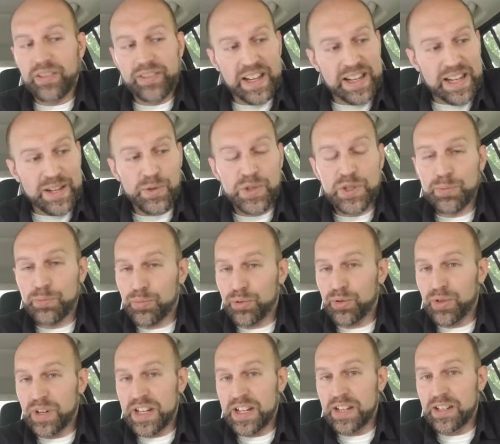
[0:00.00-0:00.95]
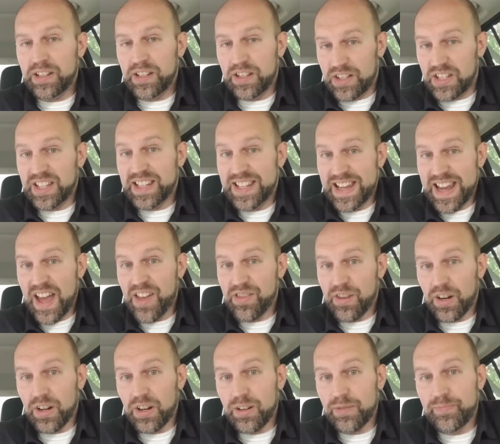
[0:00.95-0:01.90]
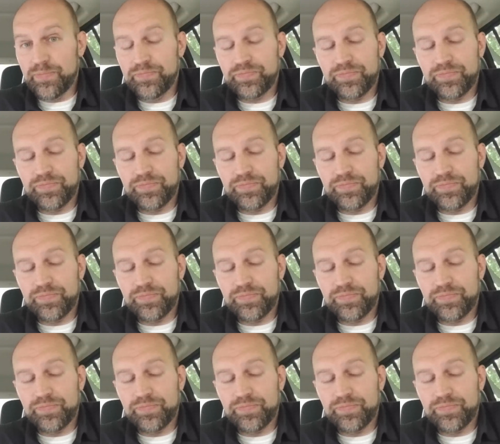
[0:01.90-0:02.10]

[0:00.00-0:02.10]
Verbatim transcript: Like it was pretty together.